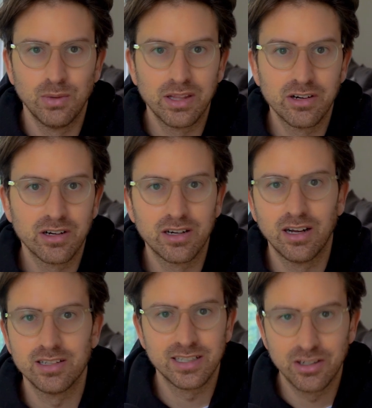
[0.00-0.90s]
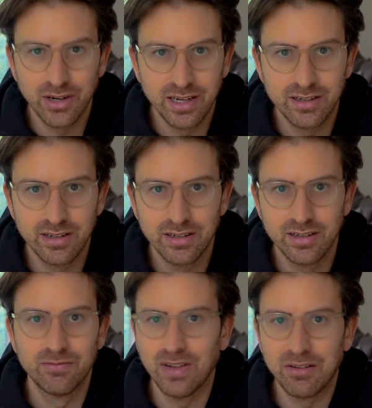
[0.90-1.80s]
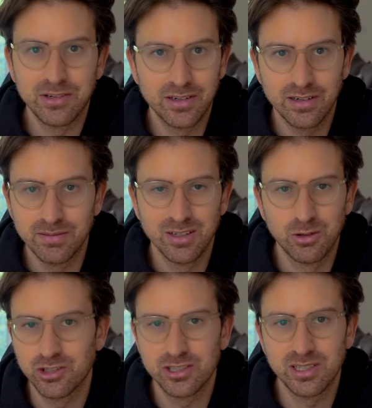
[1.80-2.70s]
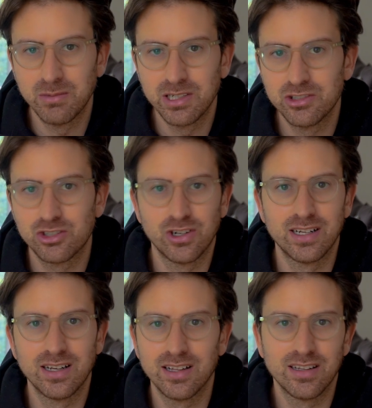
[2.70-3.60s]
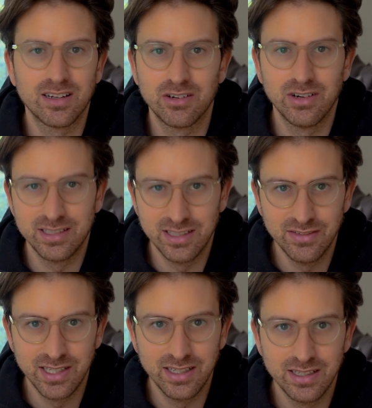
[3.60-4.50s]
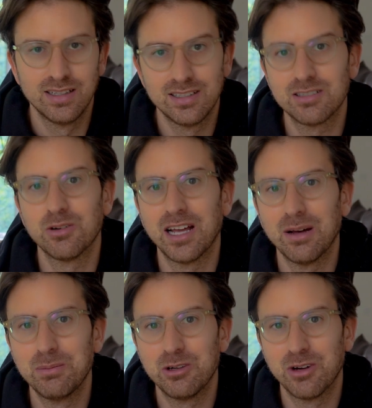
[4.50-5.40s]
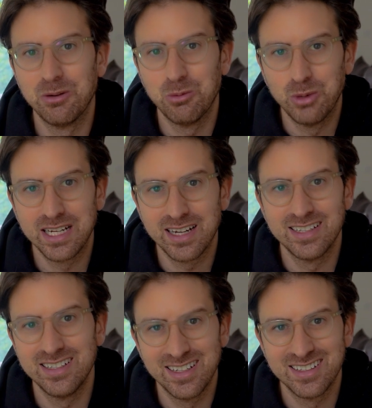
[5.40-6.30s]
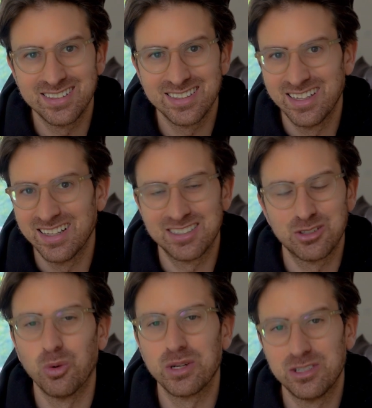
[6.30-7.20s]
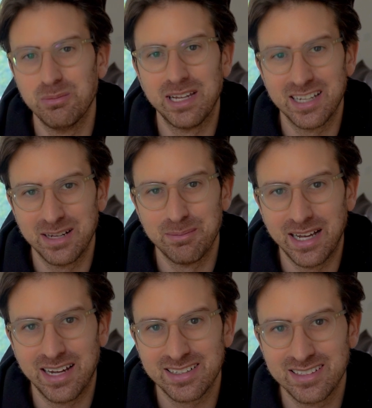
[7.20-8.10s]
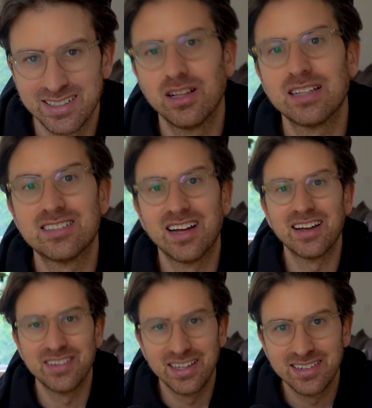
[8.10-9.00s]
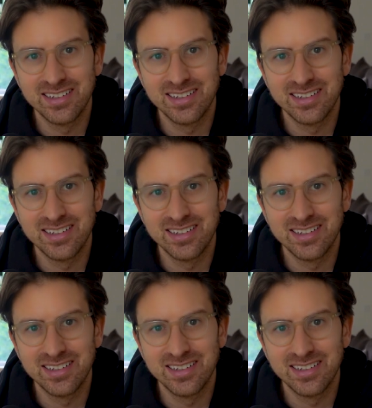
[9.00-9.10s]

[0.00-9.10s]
Whether you're a content creator, founder, or just someone who's trying to unlock creativity, this is going to help you create winning ideas that's going to make an impact. So let's dive in.